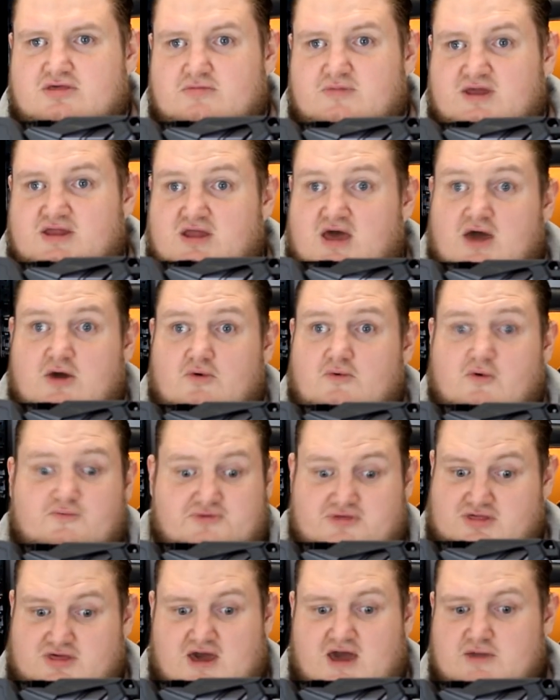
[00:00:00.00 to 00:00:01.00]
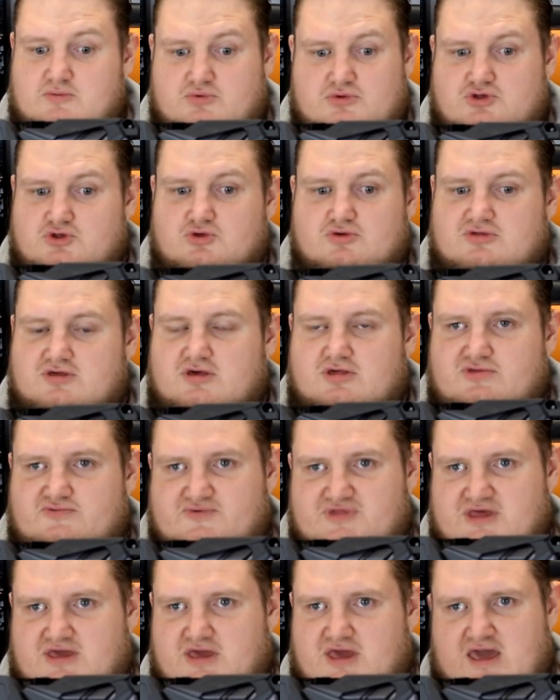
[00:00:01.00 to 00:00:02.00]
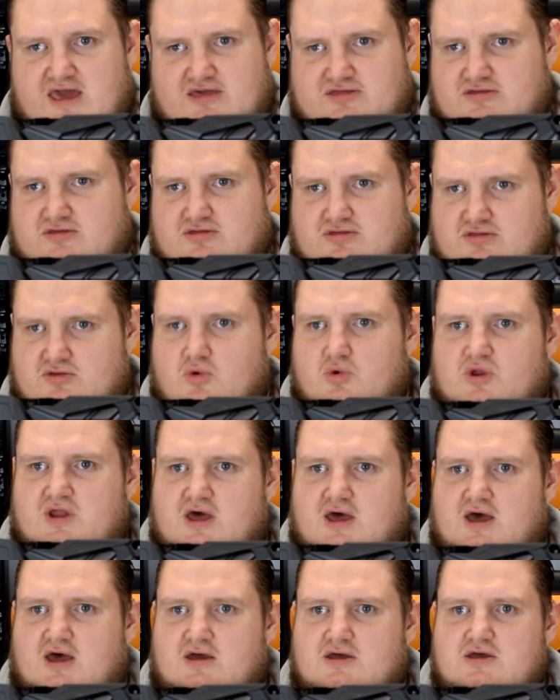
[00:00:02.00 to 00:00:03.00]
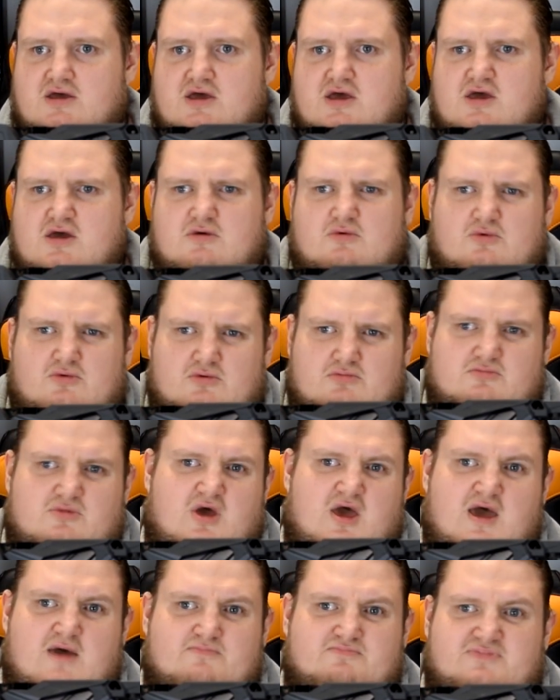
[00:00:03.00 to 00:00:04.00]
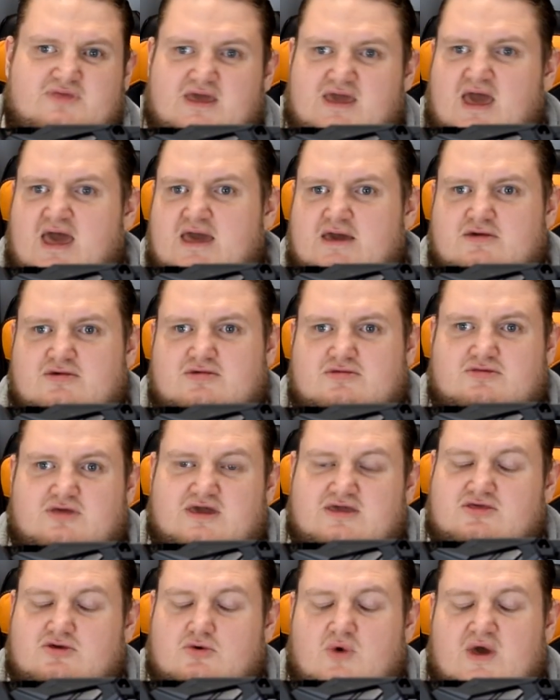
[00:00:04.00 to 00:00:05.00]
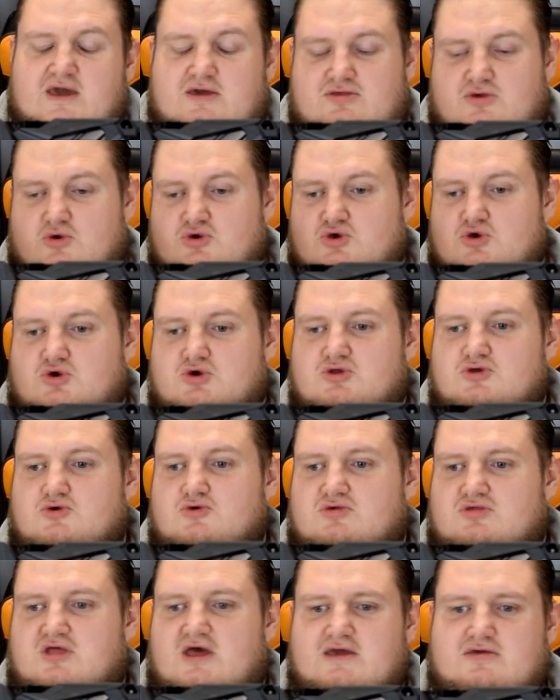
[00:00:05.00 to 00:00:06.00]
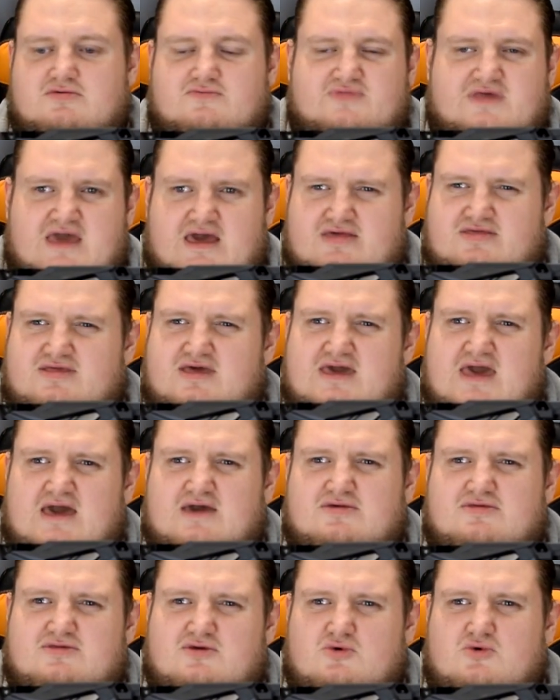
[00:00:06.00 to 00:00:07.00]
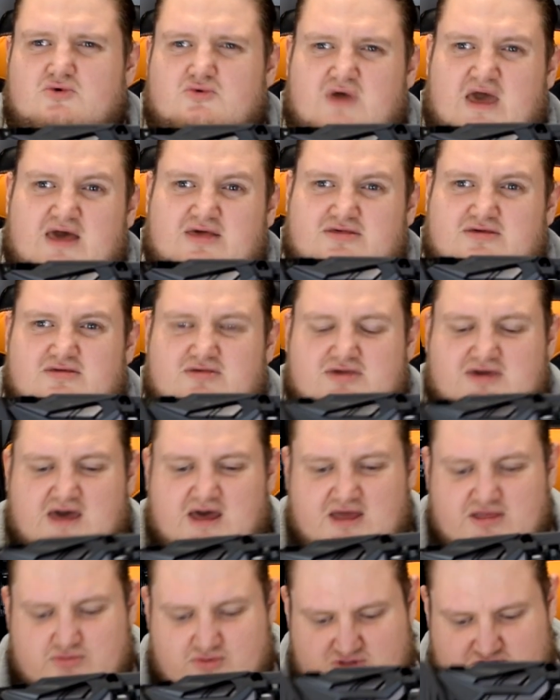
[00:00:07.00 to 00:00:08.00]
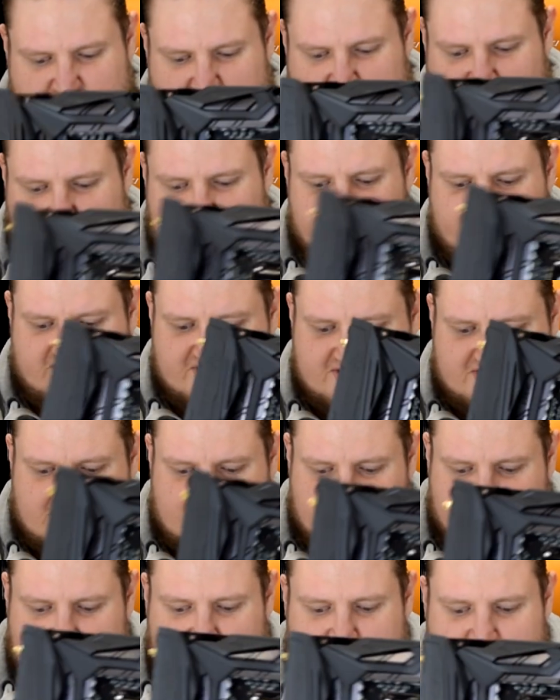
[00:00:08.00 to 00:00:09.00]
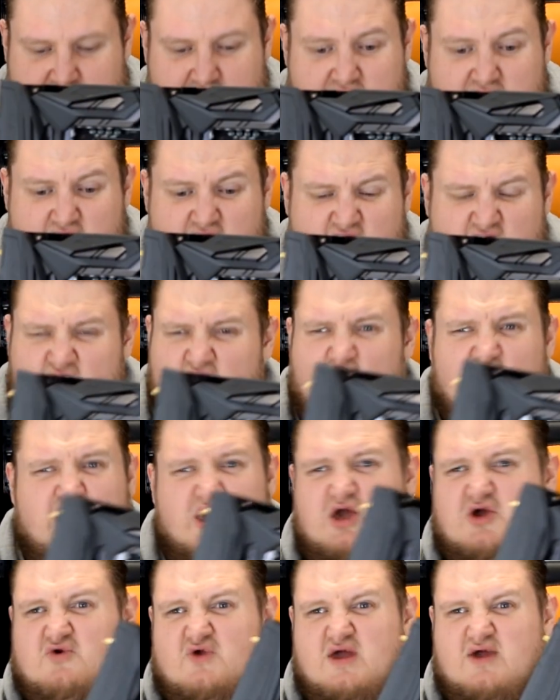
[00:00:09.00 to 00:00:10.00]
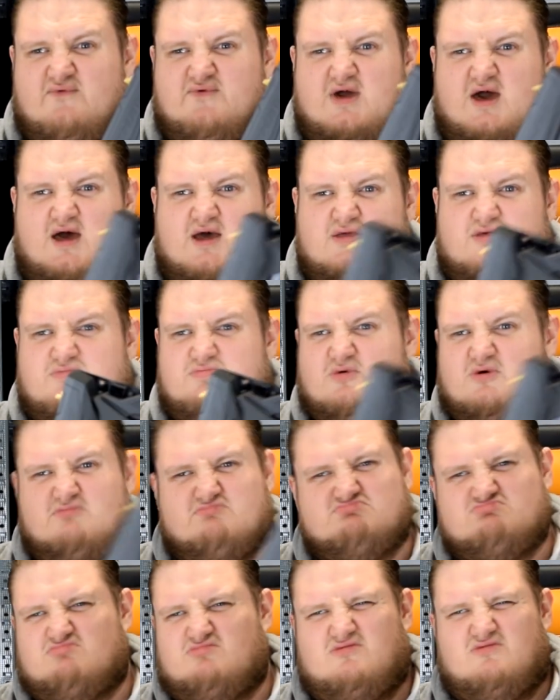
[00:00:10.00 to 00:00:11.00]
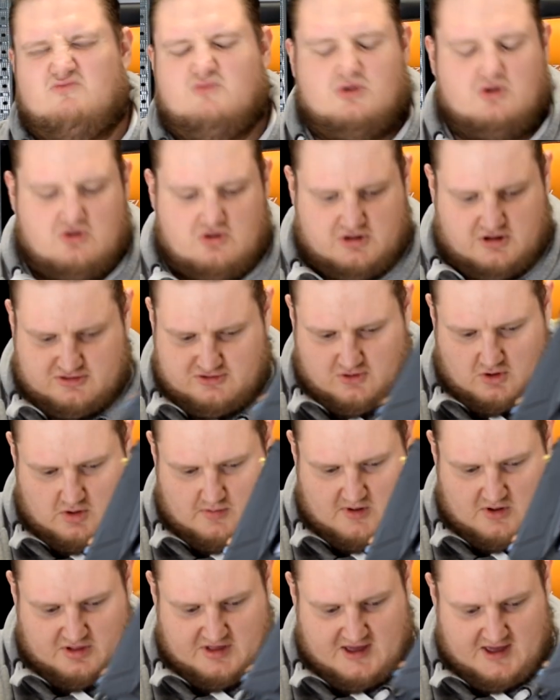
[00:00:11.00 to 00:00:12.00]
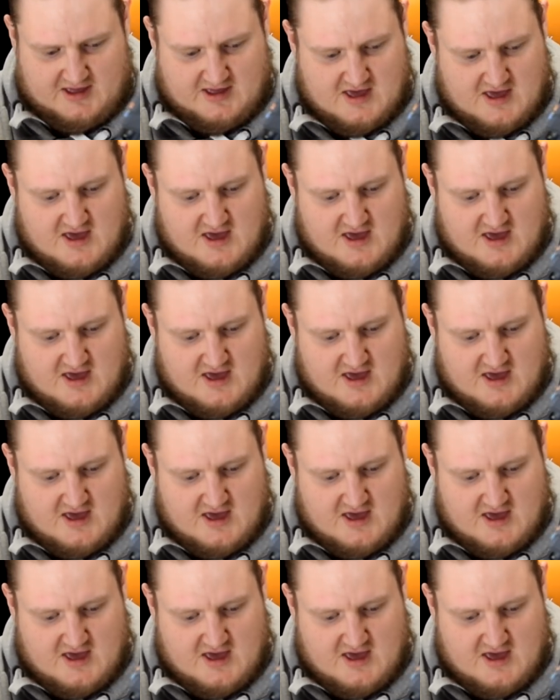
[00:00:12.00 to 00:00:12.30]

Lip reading: I mean, obviously I would use this for the ASUS Zonar DX, D2X, or you can use likes of the STX2 Essence cards, which are absolutely fantastic, or your creative cards, but we're not going to talk about that.